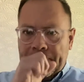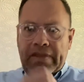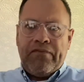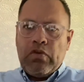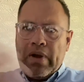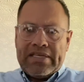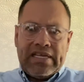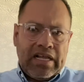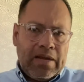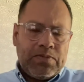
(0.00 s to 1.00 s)
if you want to see
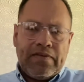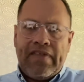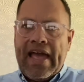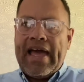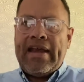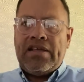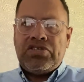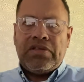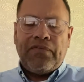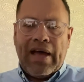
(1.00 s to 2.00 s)
clips of that and
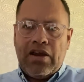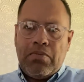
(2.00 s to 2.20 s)
just follow